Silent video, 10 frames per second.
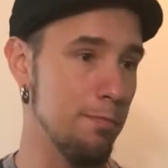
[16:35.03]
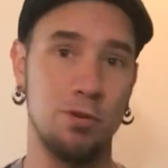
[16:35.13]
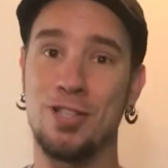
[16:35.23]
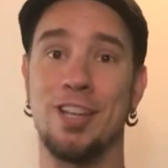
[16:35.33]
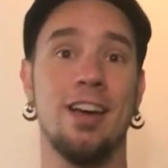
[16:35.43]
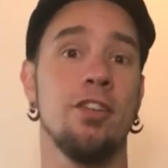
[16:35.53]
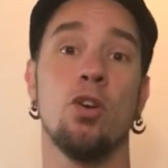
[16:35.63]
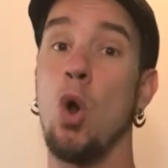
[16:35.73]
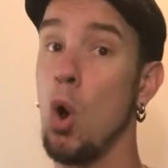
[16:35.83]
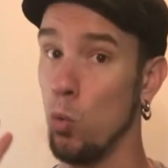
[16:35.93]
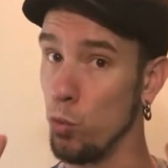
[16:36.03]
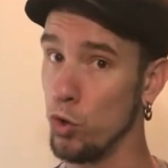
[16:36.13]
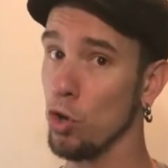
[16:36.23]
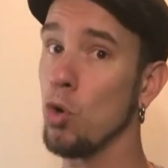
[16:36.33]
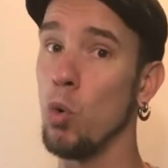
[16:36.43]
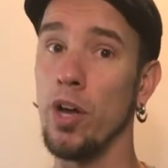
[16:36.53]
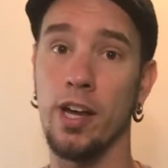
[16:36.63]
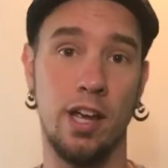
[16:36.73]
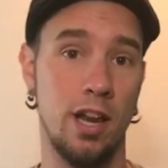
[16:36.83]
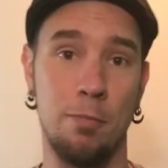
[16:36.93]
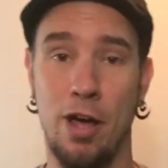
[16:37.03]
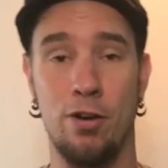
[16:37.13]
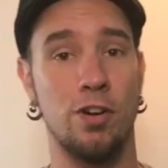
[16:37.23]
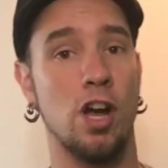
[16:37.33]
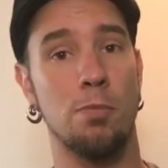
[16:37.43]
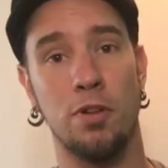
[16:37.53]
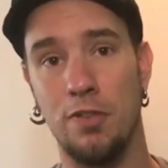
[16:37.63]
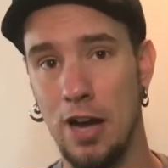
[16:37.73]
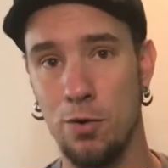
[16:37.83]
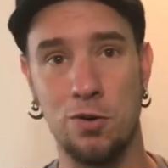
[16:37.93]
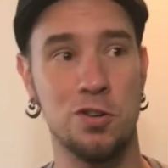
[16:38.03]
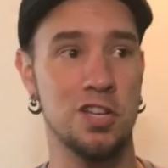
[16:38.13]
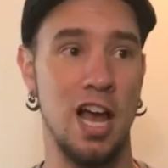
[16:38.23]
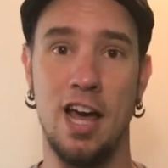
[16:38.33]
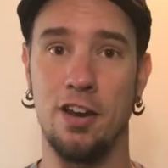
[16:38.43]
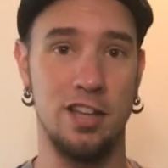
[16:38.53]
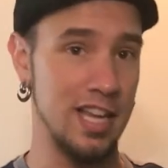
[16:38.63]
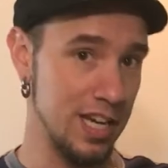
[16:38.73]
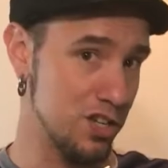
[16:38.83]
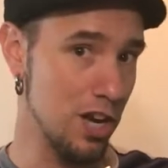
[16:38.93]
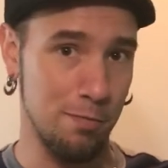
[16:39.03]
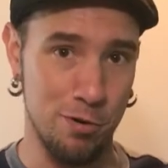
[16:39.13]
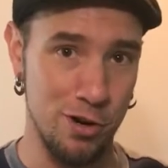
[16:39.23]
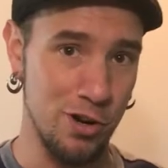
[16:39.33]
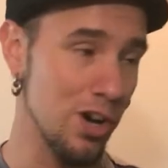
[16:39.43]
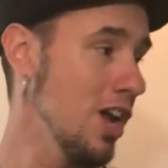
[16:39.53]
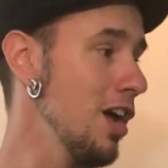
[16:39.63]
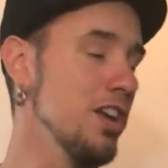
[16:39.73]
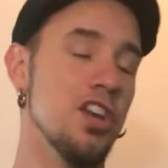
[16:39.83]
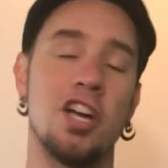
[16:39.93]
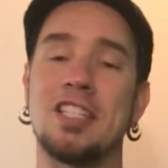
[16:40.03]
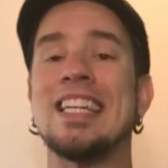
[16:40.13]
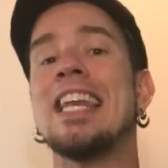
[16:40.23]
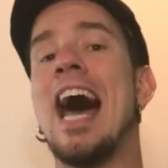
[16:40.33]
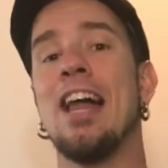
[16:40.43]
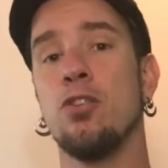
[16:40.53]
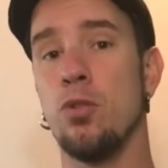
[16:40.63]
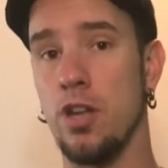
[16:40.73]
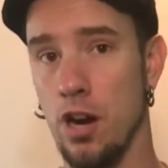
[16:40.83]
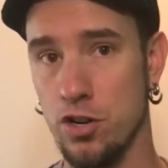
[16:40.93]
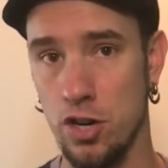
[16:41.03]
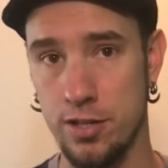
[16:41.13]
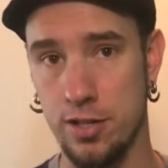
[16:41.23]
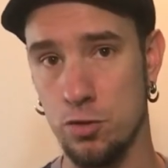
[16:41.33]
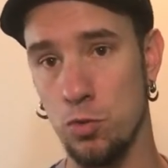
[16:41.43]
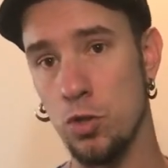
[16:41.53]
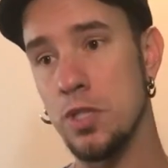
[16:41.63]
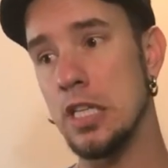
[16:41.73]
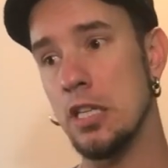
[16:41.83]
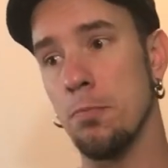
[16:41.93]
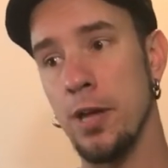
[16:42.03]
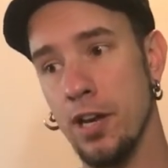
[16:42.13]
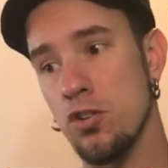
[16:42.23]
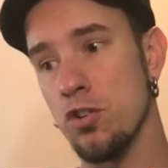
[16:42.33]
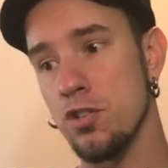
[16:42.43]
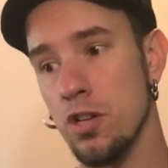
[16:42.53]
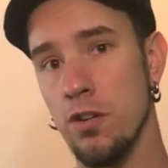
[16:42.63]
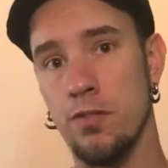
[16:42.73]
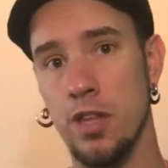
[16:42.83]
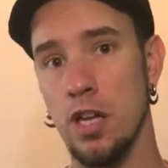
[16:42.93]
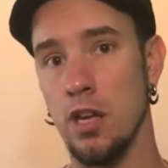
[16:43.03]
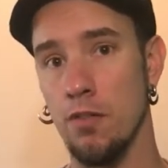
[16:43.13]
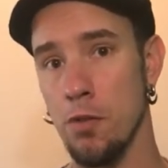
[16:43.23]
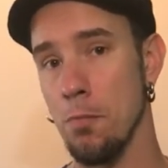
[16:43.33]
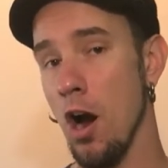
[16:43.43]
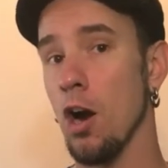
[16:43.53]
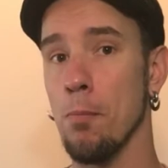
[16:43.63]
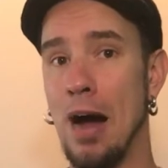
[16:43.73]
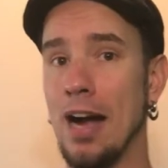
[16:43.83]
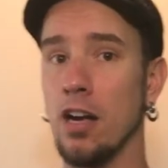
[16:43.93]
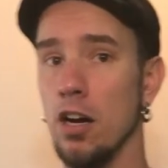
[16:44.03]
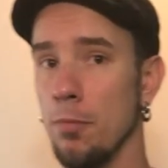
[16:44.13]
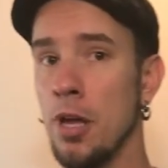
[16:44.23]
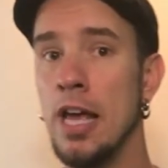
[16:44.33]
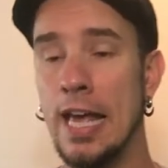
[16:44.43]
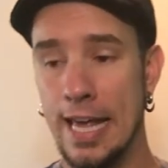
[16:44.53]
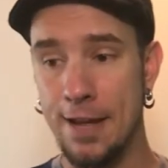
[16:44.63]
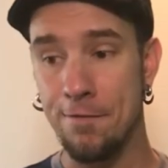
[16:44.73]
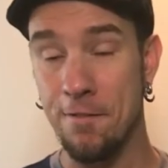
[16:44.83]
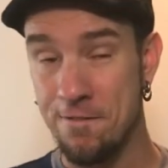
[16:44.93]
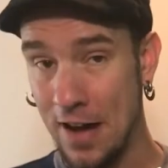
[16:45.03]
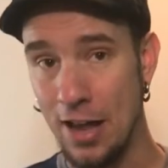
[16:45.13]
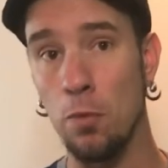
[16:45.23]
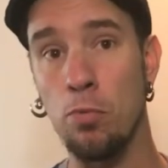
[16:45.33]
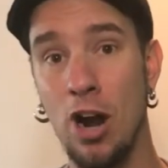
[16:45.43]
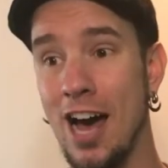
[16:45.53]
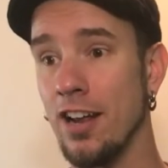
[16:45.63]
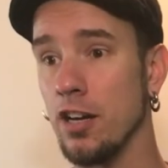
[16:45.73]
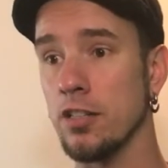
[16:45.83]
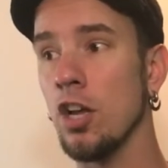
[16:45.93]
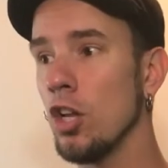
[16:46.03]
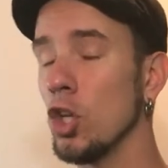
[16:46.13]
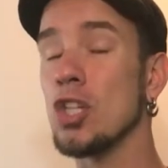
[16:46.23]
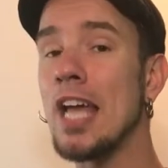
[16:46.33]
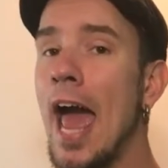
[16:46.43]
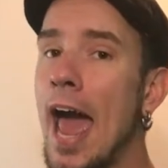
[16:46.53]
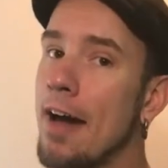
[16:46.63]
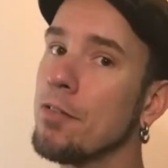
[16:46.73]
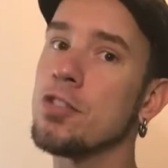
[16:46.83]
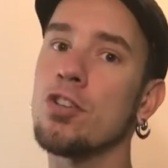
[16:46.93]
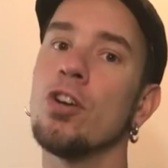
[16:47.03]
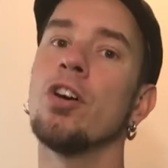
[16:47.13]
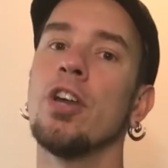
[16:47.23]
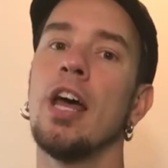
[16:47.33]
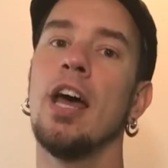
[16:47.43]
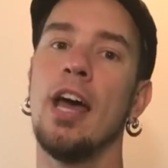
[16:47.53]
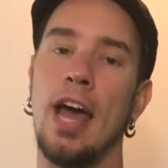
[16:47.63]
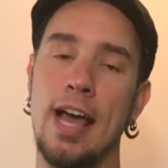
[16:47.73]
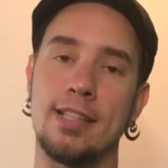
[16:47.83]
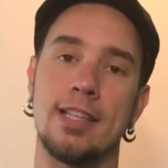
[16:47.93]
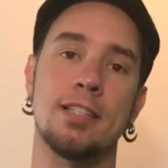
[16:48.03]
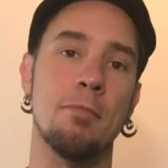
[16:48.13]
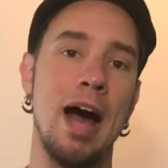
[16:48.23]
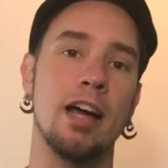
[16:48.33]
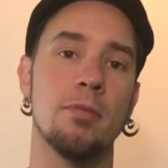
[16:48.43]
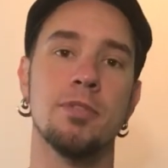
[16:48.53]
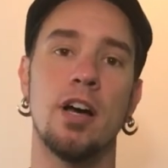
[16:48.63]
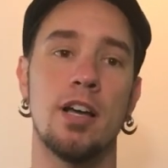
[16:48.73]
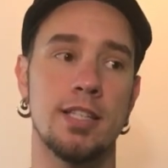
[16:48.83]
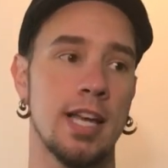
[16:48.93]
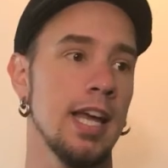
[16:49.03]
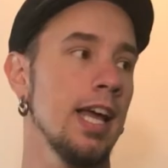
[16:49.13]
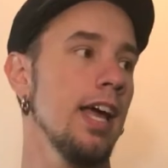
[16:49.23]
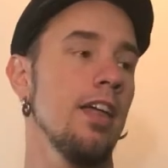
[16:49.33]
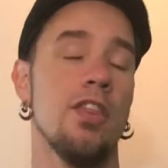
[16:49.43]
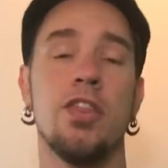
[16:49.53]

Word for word: that I put together real quick in a matter of a couple of hours on an inkjet printer does not do the art justice. When you see the pictures of the art mock-up, if the final product looks half as good as this mock-up does,